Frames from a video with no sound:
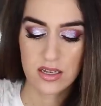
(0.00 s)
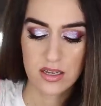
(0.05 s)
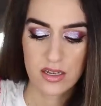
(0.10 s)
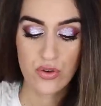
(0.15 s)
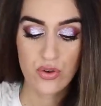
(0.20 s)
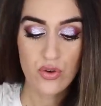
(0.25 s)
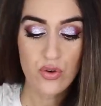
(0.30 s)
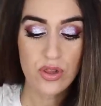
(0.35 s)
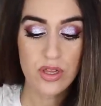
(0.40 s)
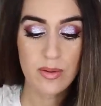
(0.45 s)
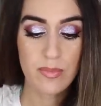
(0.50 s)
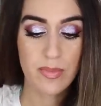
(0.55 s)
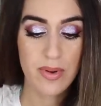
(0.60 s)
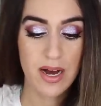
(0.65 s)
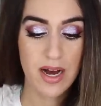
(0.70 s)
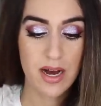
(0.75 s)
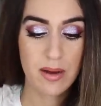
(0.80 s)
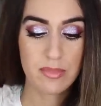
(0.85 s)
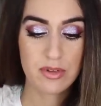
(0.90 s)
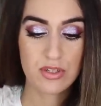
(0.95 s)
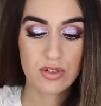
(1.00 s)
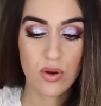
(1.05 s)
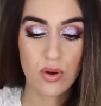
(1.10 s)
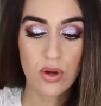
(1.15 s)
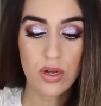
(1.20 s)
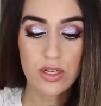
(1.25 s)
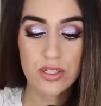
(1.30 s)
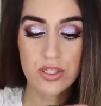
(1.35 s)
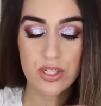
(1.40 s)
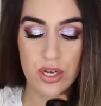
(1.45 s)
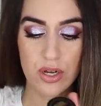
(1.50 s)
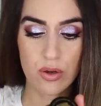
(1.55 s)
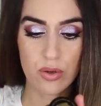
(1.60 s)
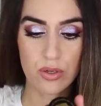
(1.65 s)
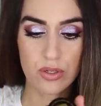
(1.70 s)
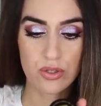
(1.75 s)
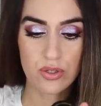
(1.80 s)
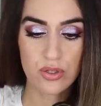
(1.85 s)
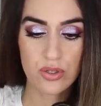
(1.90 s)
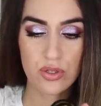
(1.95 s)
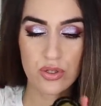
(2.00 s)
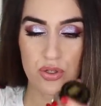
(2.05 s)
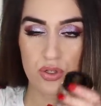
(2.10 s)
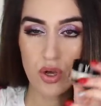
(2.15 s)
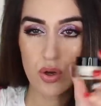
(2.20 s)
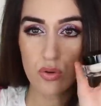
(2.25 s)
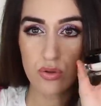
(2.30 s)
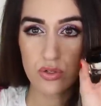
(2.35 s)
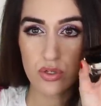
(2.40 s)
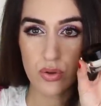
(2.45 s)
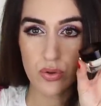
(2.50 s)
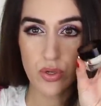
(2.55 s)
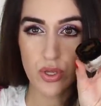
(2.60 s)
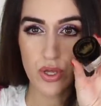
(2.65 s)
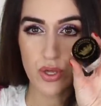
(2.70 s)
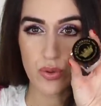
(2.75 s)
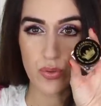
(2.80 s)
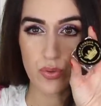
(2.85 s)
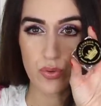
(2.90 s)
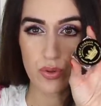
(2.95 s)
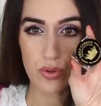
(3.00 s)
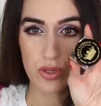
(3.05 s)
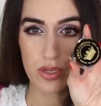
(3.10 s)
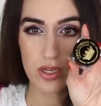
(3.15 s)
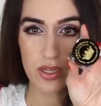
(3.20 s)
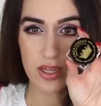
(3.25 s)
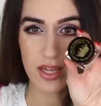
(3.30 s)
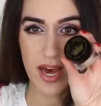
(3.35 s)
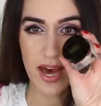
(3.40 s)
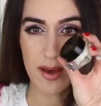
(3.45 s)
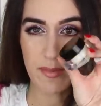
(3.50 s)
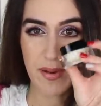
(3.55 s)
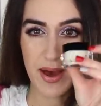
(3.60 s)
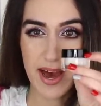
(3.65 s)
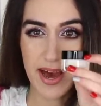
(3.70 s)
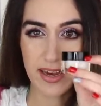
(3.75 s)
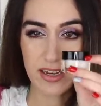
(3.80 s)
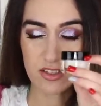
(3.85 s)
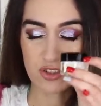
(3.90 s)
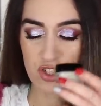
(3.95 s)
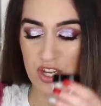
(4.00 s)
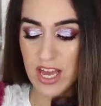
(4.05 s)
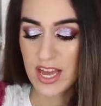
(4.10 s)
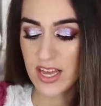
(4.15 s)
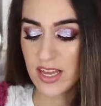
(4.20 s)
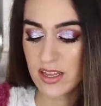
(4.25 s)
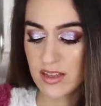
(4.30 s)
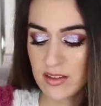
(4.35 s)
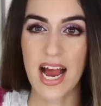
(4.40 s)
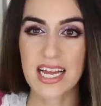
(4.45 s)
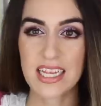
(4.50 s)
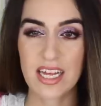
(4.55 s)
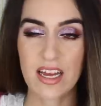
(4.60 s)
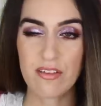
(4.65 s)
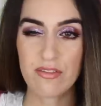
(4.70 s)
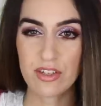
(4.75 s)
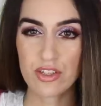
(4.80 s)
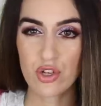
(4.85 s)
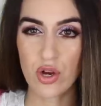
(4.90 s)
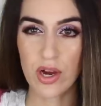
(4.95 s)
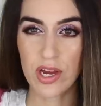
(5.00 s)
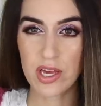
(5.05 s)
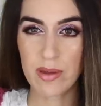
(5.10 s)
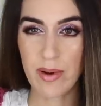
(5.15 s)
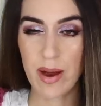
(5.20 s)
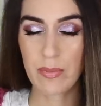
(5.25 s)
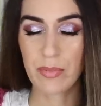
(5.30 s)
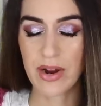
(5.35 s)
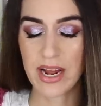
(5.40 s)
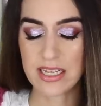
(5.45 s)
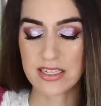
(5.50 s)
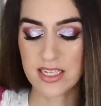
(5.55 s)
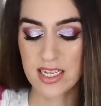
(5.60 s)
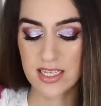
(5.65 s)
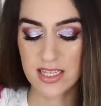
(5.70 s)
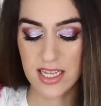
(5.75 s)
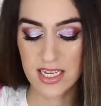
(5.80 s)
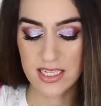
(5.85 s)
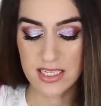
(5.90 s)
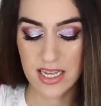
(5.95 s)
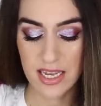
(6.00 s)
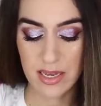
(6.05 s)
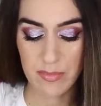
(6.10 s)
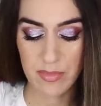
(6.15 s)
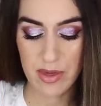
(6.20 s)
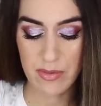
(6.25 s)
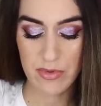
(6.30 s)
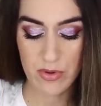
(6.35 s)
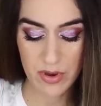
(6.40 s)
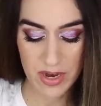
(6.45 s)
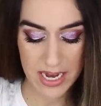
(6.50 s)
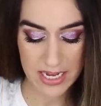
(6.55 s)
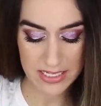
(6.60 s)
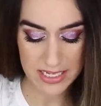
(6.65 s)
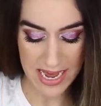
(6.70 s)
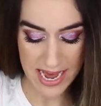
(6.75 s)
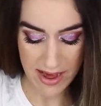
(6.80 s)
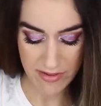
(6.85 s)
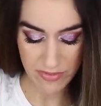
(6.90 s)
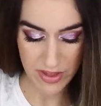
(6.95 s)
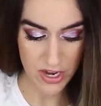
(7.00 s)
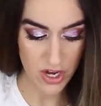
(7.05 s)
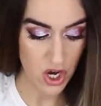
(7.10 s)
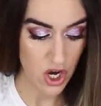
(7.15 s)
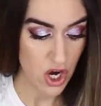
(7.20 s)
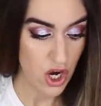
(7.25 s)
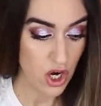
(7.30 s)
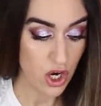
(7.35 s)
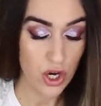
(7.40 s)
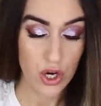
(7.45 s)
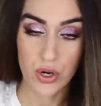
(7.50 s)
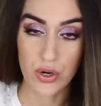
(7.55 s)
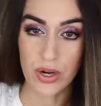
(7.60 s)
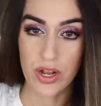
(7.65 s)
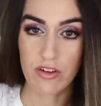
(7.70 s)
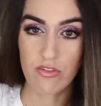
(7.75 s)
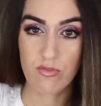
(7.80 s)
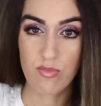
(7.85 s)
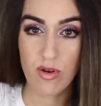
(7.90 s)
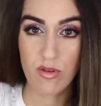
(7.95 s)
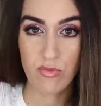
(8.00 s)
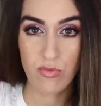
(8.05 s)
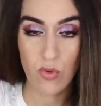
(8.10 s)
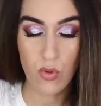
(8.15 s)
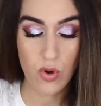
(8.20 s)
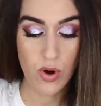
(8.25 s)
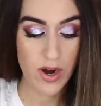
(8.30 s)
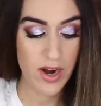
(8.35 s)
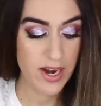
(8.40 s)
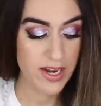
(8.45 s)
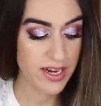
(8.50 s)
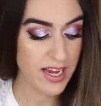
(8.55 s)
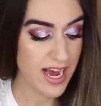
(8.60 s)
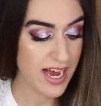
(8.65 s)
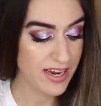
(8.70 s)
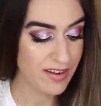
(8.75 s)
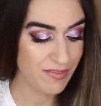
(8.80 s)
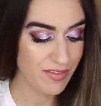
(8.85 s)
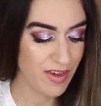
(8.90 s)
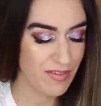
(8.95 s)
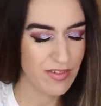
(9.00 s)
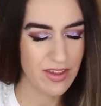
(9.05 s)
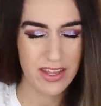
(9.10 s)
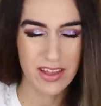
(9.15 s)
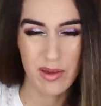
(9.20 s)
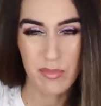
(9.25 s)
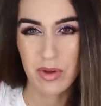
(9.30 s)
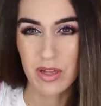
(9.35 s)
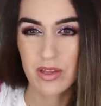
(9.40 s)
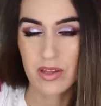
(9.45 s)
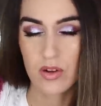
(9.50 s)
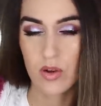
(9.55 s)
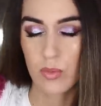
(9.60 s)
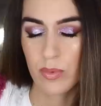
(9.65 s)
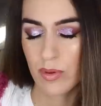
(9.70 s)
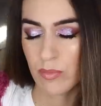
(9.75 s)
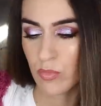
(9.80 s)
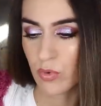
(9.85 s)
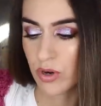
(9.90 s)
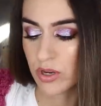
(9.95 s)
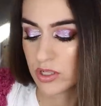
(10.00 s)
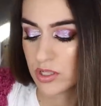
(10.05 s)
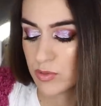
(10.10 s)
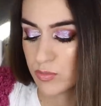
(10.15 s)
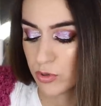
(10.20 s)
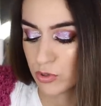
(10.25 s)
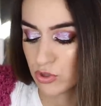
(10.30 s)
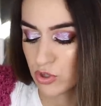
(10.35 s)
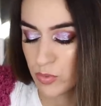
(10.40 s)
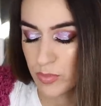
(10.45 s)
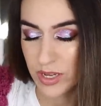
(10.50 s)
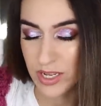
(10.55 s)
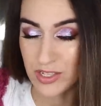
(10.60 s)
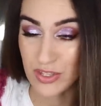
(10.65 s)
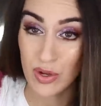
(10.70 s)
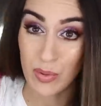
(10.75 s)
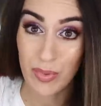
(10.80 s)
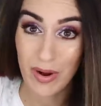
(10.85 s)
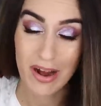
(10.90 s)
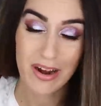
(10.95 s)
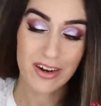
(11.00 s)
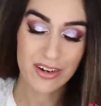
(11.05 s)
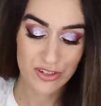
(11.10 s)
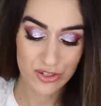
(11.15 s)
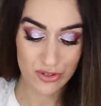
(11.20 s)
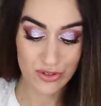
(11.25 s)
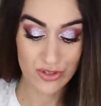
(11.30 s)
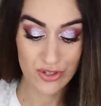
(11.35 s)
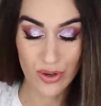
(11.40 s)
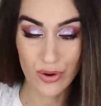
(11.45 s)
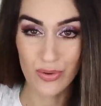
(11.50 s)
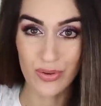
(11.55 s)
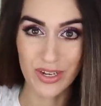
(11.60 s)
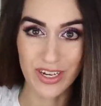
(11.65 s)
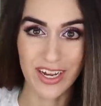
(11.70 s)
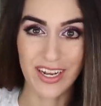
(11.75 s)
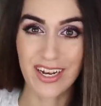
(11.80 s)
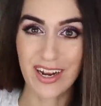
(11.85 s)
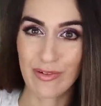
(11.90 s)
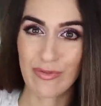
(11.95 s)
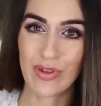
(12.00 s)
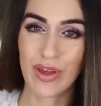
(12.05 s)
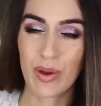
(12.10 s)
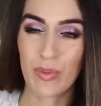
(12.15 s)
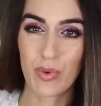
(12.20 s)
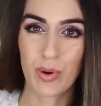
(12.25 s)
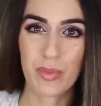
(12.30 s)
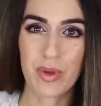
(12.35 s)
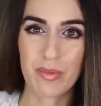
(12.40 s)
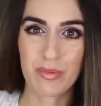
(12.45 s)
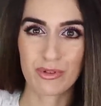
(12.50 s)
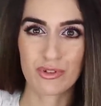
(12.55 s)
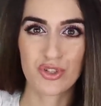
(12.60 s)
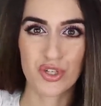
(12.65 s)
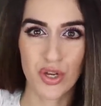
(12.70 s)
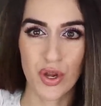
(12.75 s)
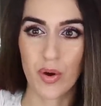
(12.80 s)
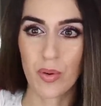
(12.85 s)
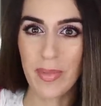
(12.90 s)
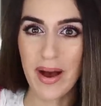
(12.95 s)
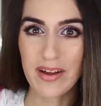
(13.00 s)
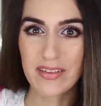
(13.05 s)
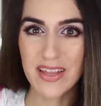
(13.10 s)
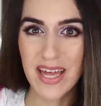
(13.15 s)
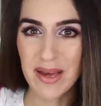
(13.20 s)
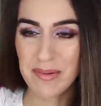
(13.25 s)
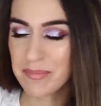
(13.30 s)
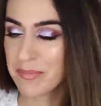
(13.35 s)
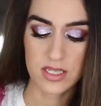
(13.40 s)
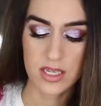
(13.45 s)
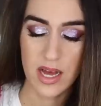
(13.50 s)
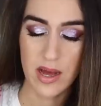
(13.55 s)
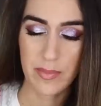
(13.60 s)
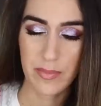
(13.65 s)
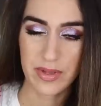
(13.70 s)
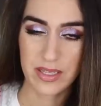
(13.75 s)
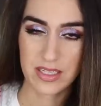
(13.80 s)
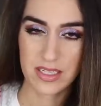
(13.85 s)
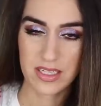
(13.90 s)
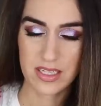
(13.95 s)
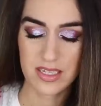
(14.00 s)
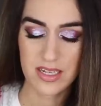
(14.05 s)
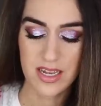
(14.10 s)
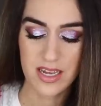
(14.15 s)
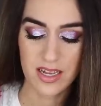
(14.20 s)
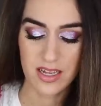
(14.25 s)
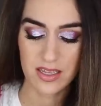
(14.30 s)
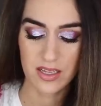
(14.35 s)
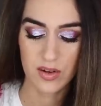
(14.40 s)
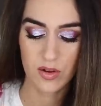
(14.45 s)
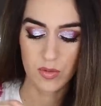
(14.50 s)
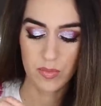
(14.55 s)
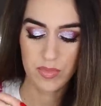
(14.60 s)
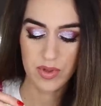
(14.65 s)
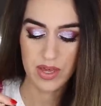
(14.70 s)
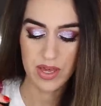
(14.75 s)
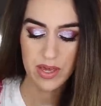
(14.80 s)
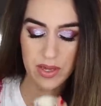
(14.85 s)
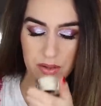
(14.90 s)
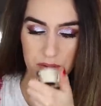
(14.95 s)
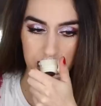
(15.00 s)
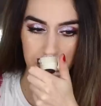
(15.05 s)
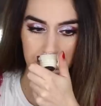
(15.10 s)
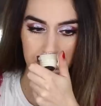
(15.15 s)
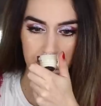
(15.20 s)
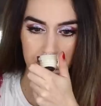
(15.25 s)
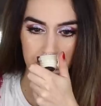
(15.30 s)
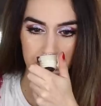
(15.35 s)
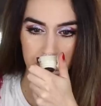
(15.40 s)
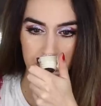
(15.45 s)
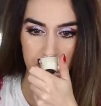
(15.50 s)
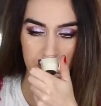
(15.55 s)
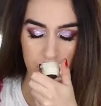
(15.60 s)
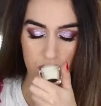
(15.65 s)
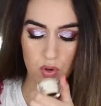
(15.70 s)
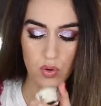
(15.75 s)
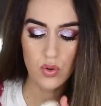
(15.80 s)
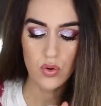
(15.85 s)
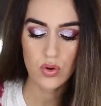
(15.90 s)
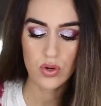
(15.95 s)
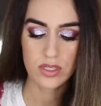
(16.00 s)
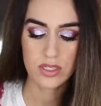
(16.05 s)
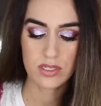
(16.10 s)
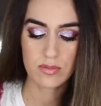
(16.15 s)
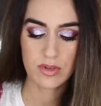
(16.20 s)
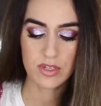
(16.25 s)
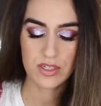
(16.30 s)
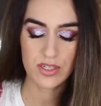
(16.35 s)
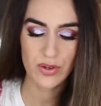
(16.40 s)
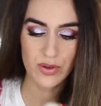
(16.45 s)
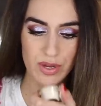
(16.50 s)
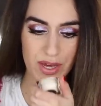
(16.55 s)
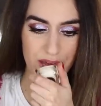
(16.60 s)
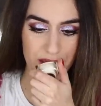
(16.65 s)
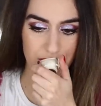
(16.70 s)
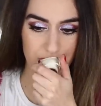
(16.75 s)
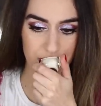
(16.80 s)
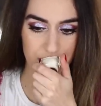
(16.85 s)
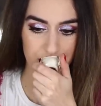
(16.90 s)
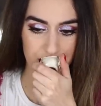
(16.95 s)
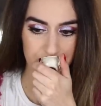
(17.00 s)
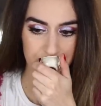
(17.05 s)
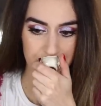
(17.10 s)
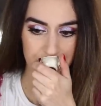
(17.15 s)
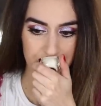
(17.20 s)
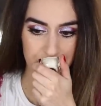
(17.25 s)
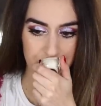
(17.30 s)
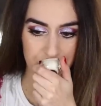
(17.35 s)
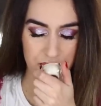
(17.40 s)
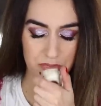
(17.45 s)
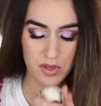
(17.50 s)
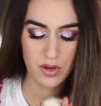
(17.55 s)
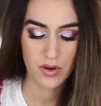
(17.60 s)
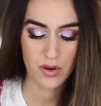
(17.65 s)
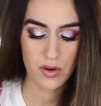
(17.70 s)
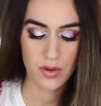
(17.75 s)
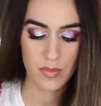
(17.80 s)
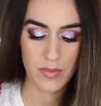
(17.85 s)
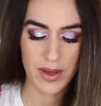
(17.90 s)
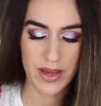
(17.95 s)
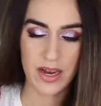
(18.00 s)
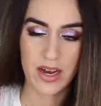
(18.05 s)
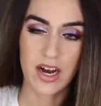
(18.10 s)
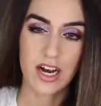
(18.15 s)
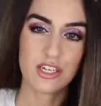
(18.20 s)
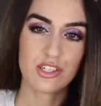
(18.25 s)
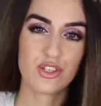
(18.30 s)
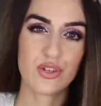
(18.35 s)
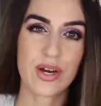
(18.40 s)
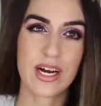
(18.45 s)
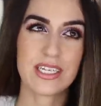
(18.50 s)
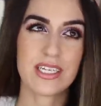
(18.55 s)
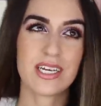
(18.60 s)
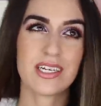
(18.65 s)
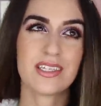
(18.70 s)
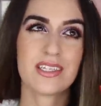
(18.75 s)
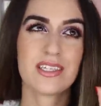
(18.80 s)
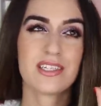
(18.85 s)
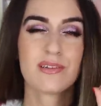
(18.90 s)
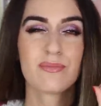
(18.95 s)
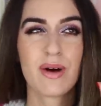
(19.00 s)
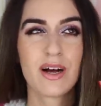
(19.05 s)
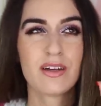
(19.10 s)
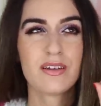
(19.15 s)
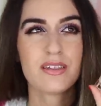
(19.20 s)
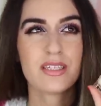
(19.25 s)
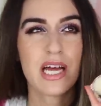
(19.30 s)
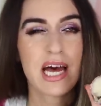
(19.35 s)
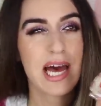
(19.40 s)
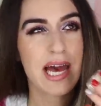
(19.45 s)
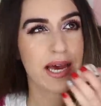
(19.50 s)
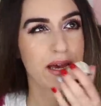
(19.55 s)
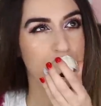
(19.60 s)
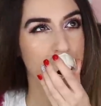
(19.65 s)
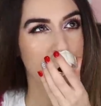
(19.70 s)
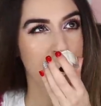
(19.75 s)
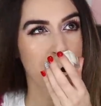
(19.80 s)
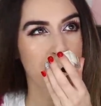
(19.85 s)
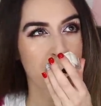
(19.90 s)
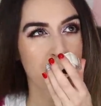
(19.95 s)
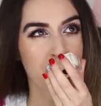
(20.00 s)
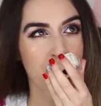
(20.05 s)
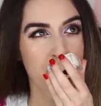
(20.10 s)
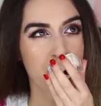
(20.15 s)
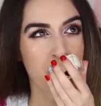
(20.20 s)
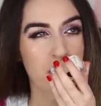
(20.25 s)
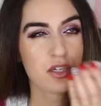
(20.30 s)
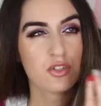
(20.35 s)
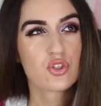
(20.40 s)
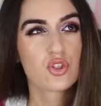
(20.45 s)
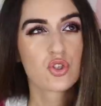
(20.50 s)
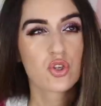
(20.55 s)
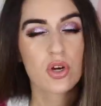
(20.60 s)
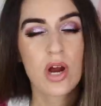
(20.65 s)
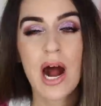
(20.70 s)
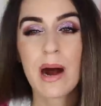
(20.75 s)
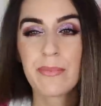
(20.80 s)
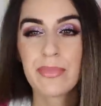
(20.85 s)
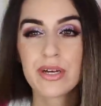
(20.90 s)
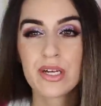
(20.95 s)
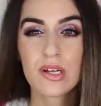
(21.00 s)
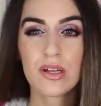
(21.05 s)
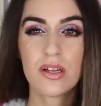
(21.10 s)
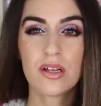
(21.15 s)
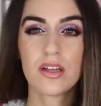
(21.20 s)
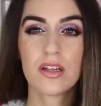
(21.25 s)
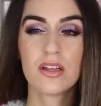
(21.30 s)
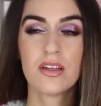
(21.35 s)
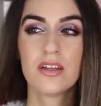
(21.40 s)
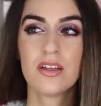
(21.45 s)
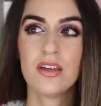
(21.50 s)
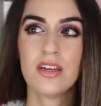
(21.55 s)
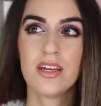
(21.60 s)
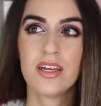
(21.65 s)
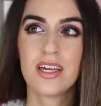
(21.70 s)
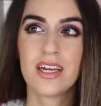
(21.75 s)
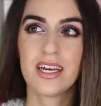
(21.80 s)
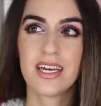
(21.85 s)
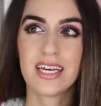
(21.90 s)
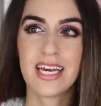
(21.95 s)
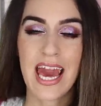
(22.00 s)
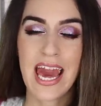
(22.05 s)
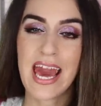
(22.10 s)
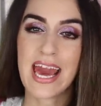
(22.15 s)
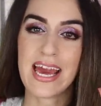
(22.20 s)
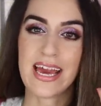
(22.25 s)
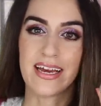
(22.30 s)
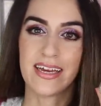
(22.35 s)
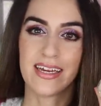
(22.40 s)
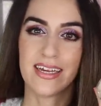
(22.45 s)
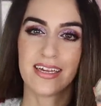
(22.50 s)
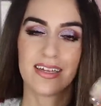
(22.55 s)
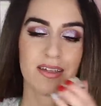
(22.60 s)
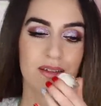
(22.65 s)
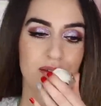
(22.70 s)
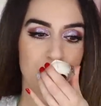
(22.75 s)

Their new lip balm is also so cute. Look at that packaging. I love talking about brands like this, like maybe you guys haven't heard of before, and kind of giving them a little bit more exposure because their products are so good, and I feel like more people should know about them. Let's up and sneak a little peek. Ooh, it smells so good. Oh my gosh, you guys, it smells like tropical cake.